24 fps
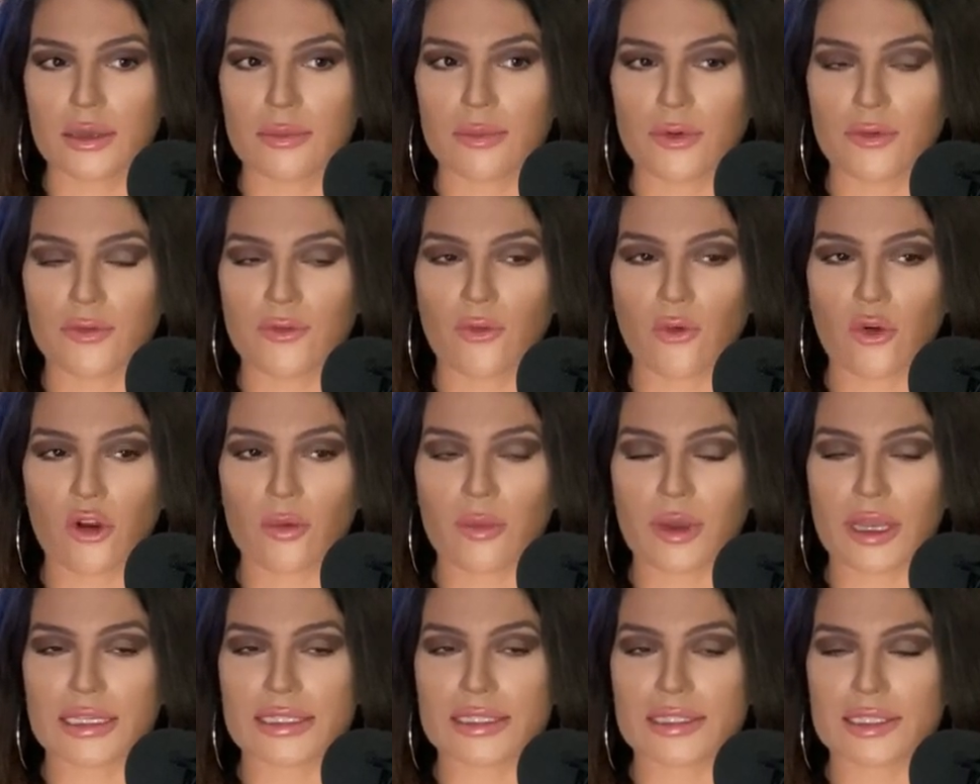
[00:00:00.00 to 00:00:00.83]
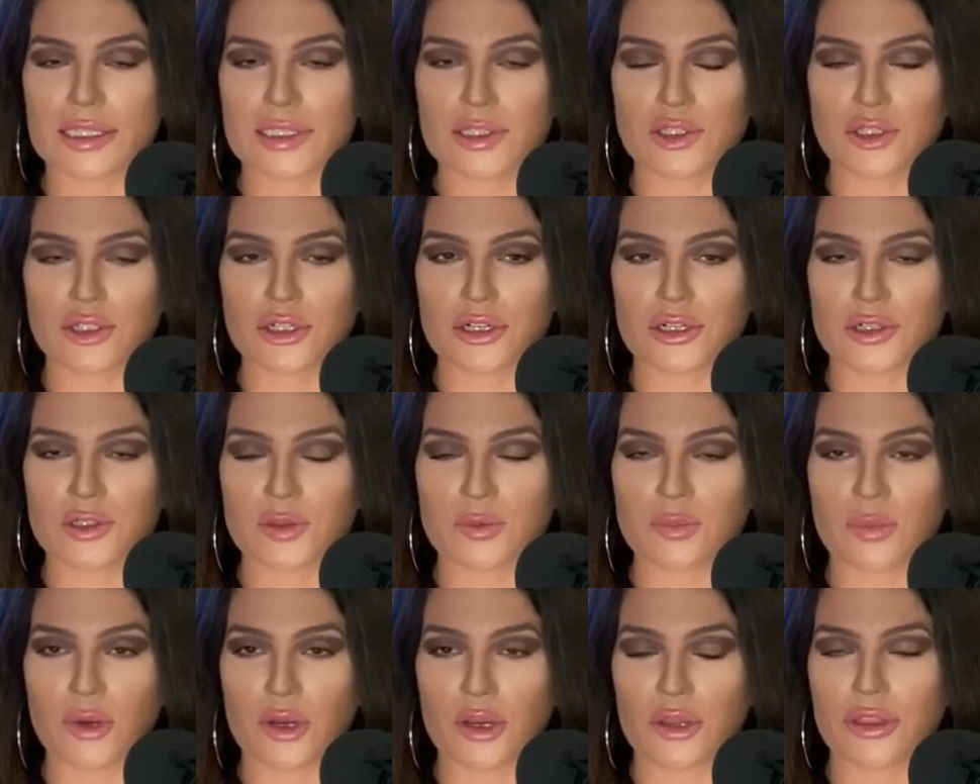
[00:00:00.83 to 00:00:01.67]
before my
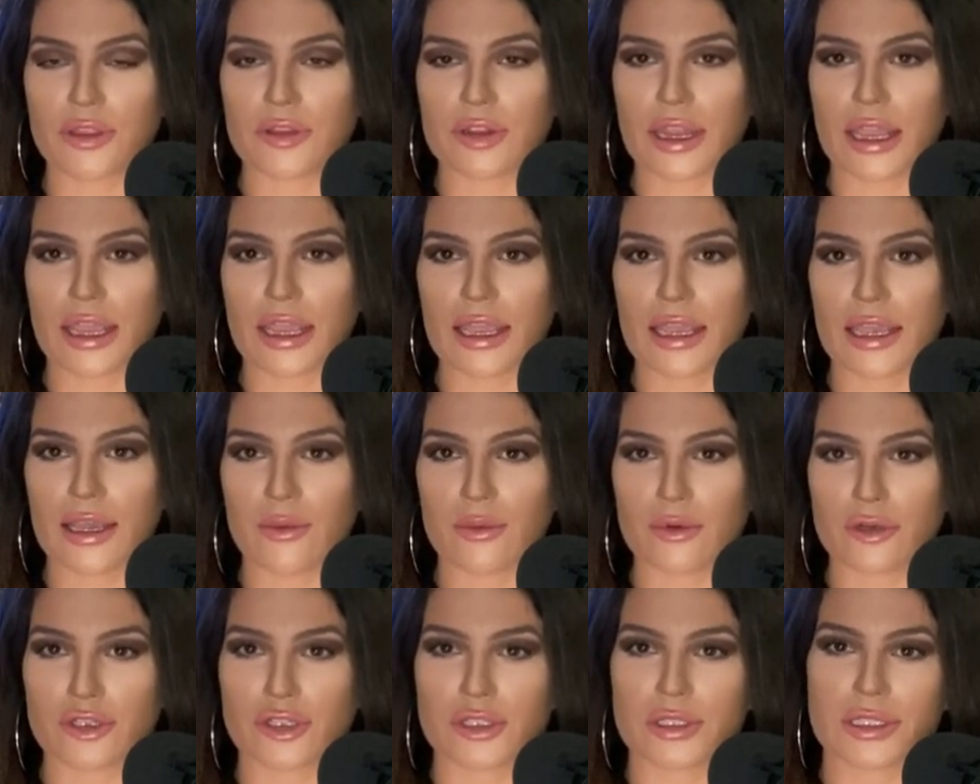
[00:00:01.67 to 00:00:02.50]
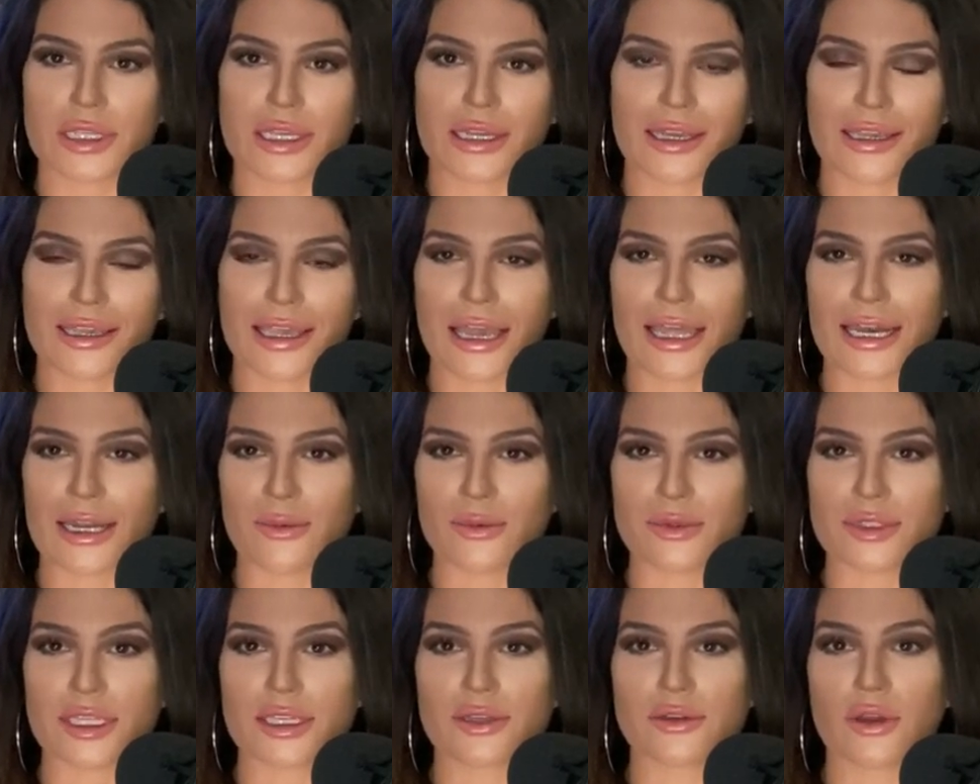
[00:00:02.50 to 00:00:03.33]
sister's birthday, which is, like, again, it
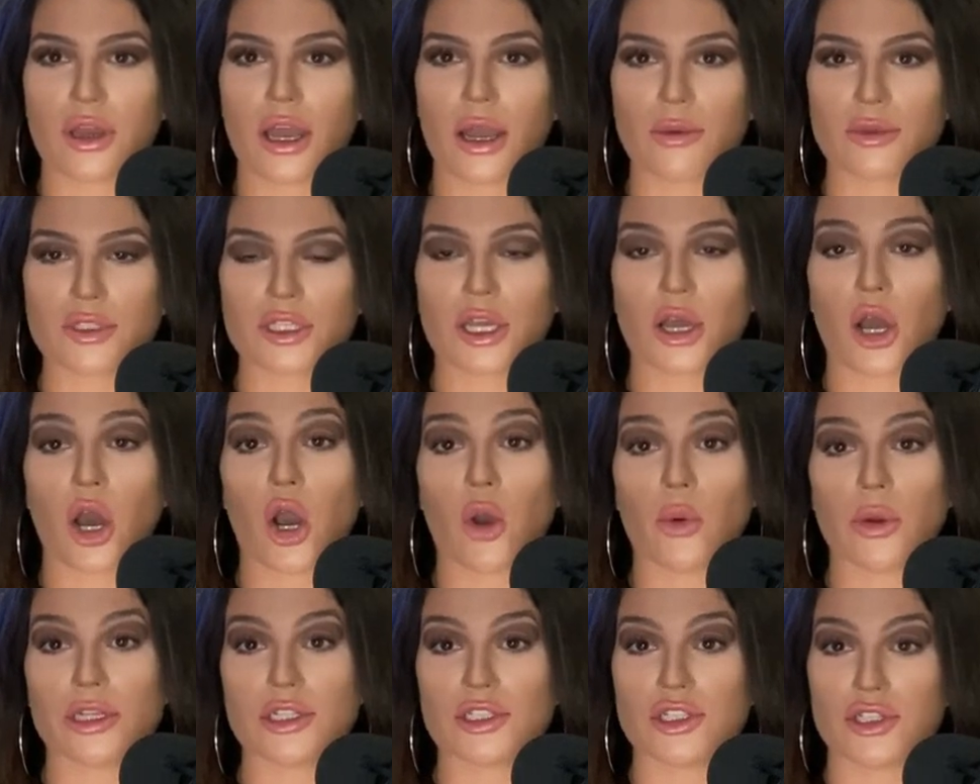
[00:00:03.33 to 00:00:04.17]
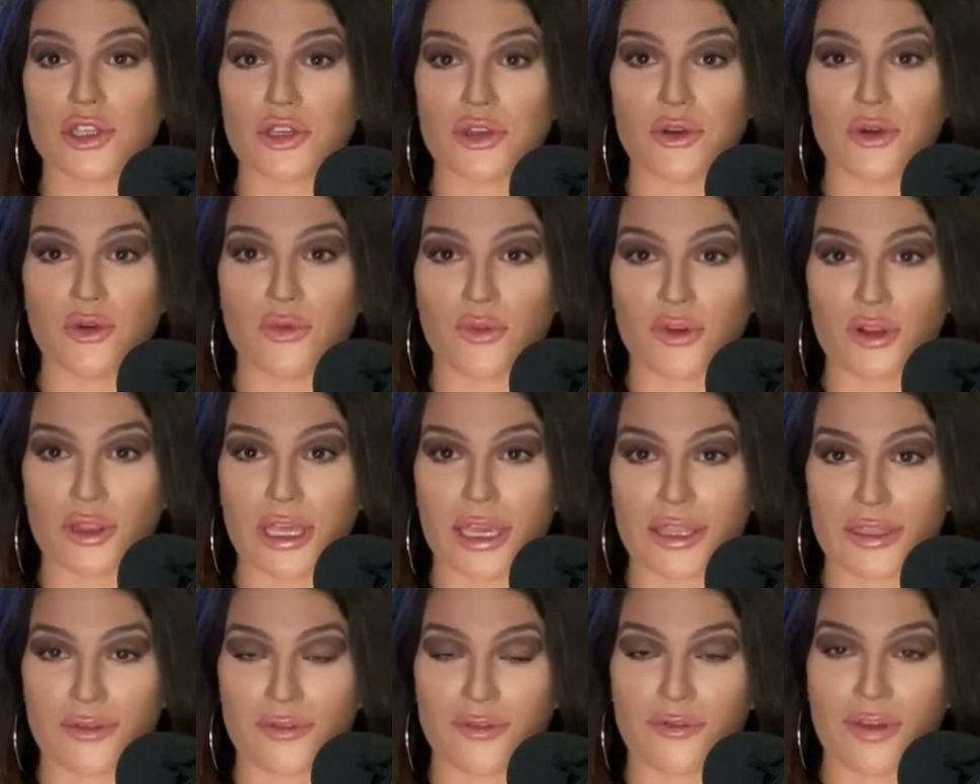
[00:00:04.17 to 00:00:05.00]
was, like, I was, like, 0-2 for,
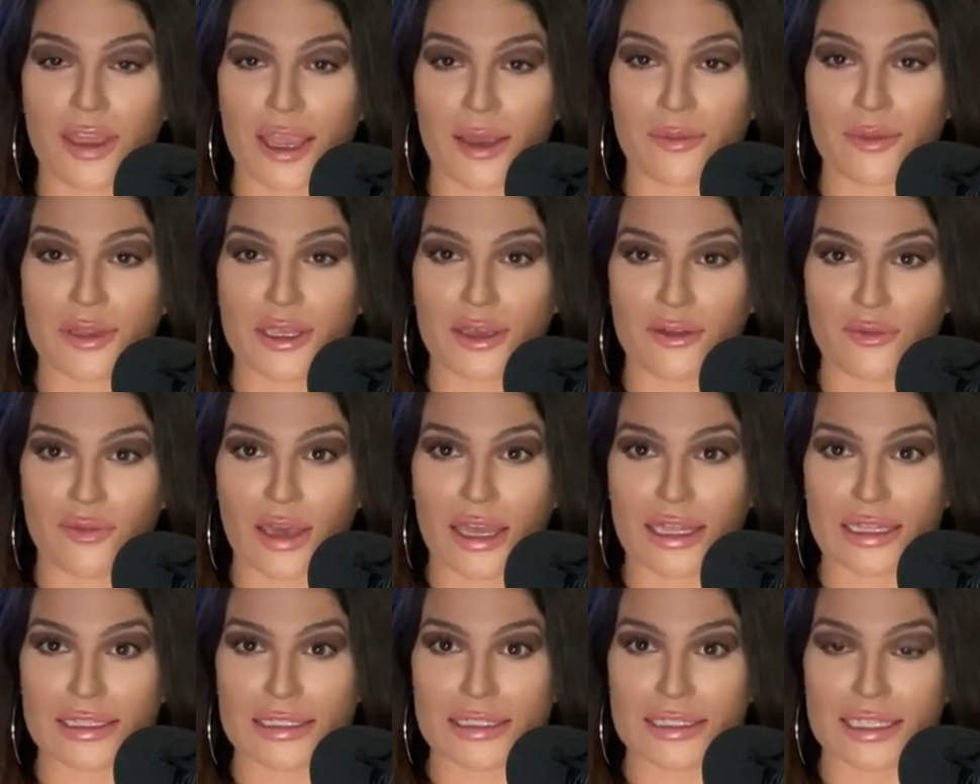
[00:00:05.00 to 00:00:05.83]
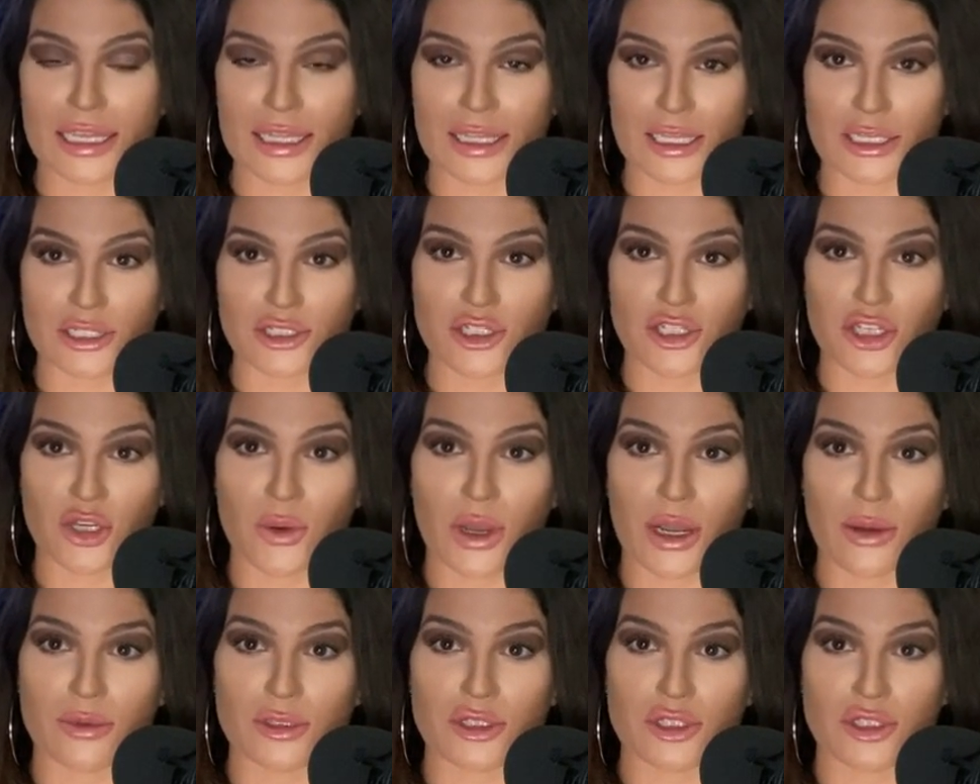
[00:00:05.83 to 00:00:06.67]
like, the family events that, like, two,
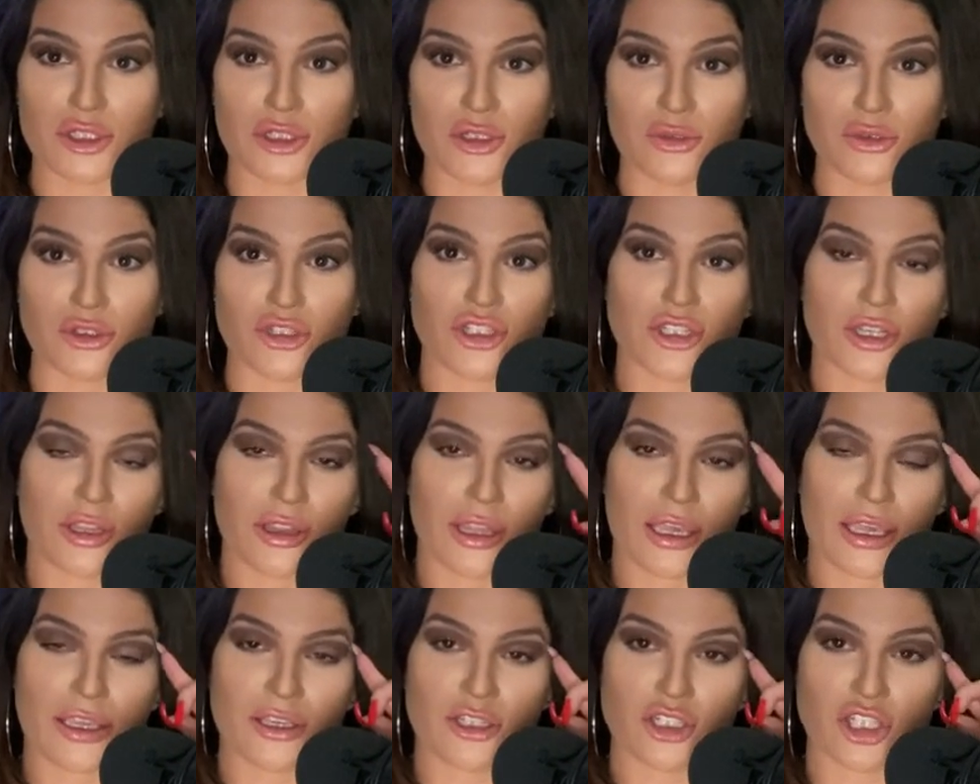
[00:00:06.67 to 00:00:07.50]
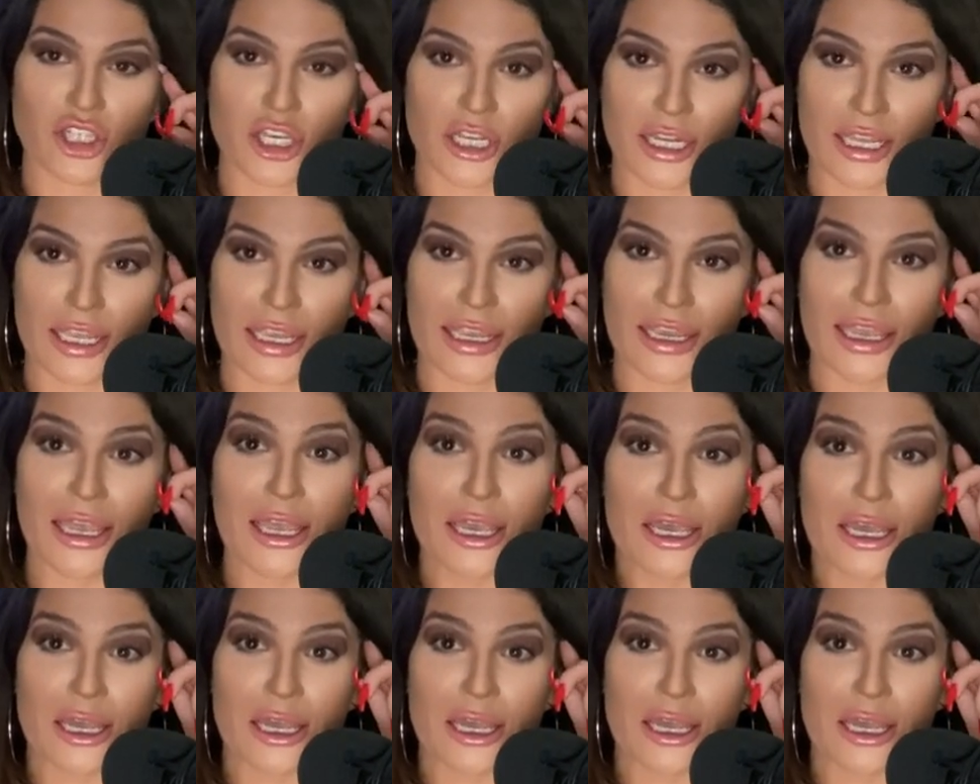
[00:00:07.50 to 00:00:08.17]
I was too, shitty